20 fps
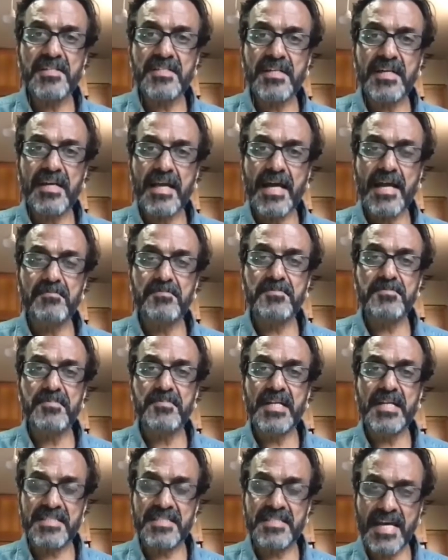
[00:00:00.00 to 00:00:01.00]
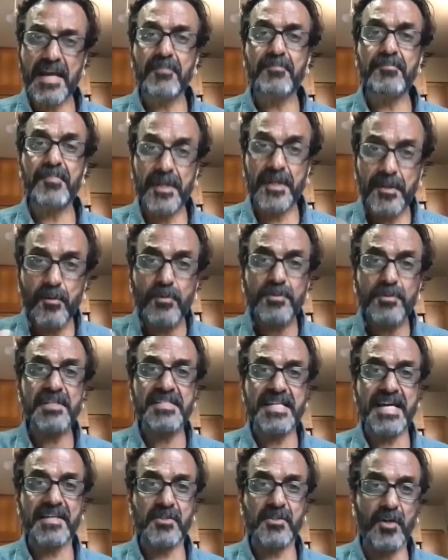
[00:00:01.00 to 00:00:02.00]
that's helped me, two things
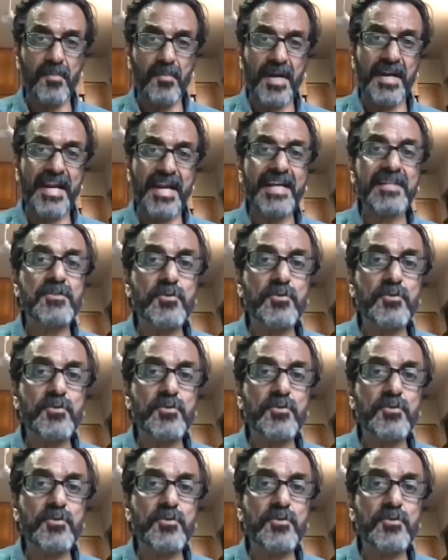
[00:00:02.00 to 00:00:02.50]
actually, my next